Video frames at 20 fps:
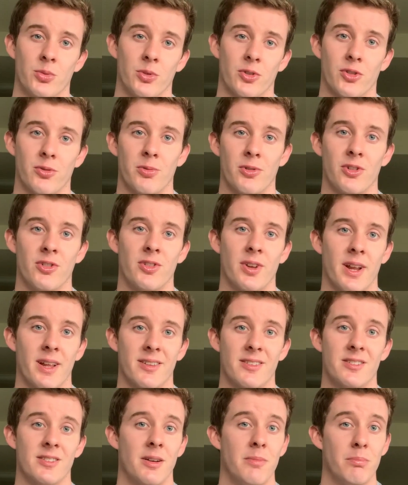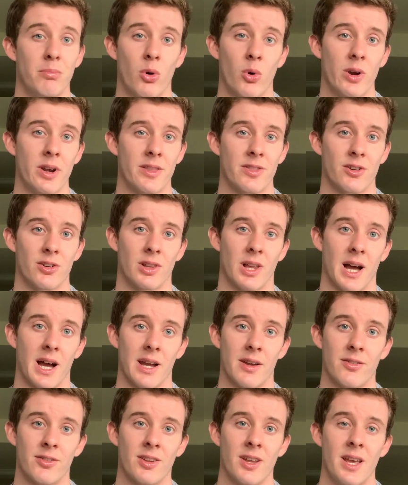will experience it at some point in their
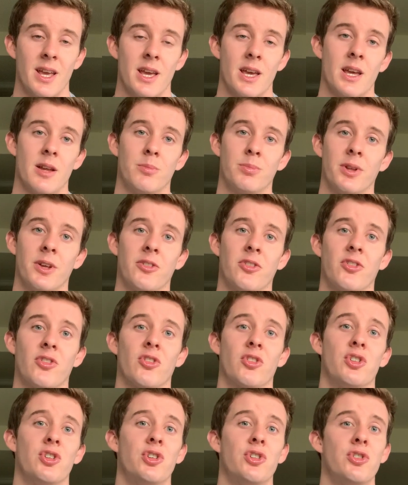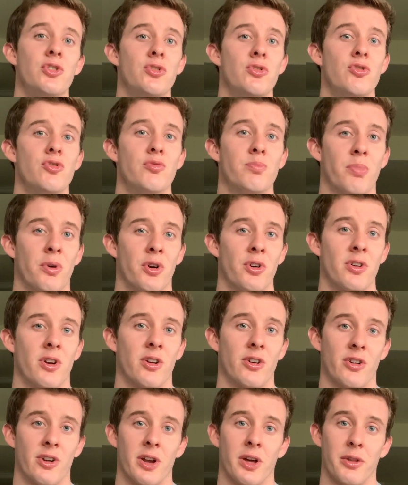lives, and it places a huge burden
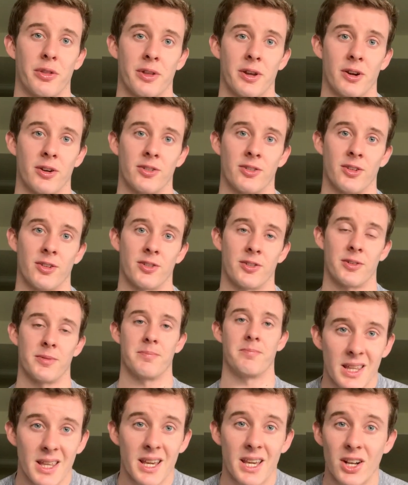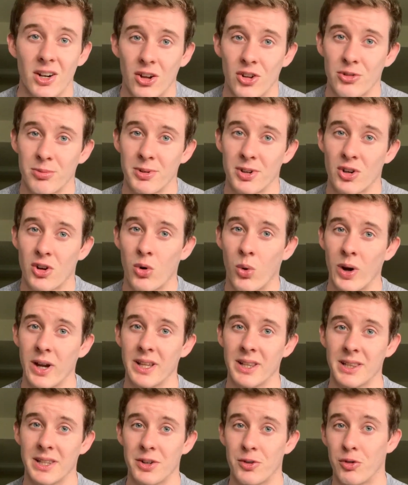on our healthcare system. It can also be a
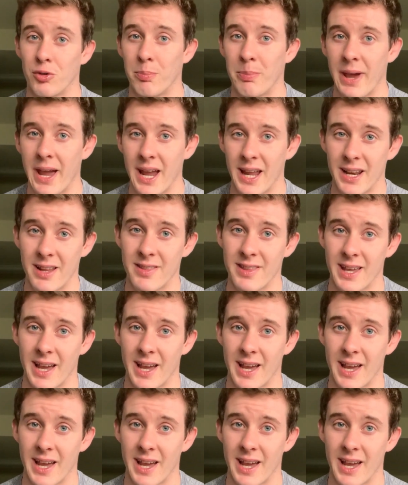quite literal pain in the